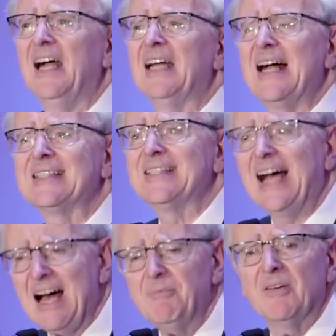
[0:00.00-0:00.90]
And on
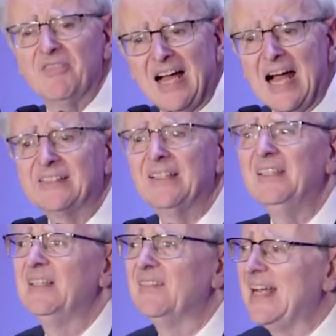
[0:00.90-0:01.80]
top of that,
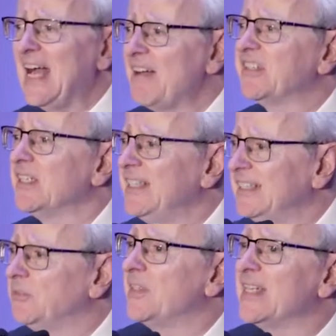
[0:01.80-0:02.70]
they have to
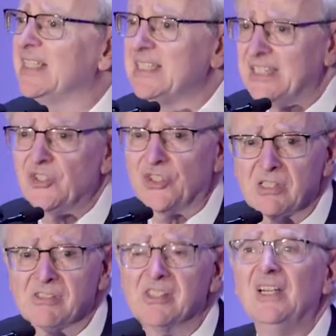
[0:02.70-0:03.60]
deal with the
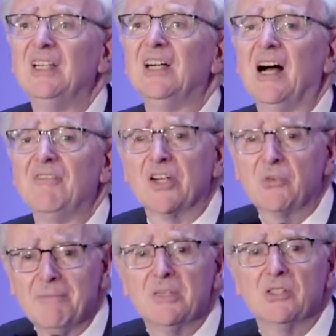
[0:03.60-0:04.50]
conditions of the
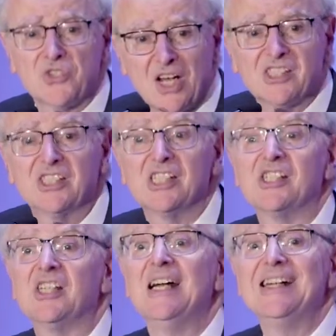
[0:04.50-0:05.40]
criminal
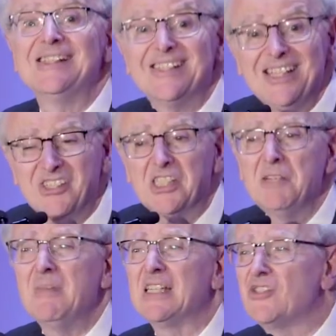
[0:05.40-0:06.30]
justice
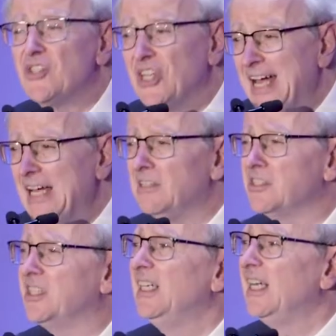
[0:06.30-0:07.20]
system, its
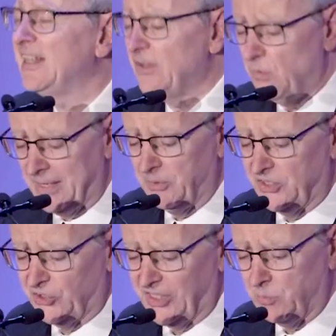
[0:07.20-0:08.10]
jails, and the way we
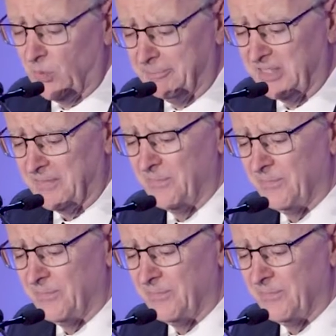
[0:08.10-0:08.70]
treat women.